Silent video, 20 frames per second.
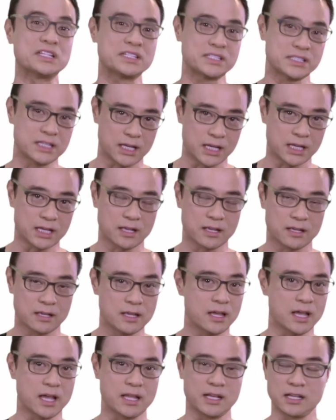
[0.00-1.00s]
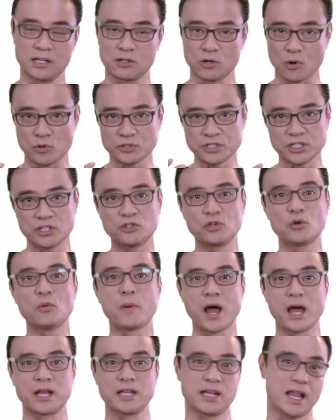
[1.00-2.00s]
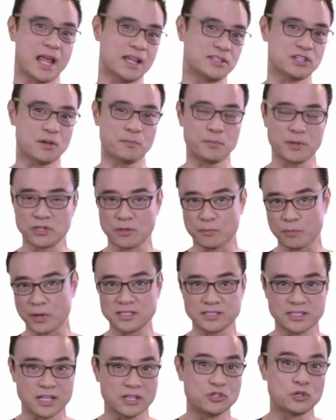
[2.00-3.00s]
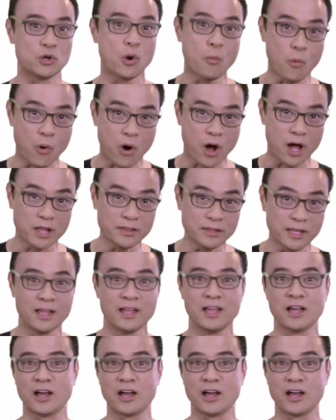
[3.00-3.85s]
acidic, and it goes into your body, it ends up in the place that you don't want.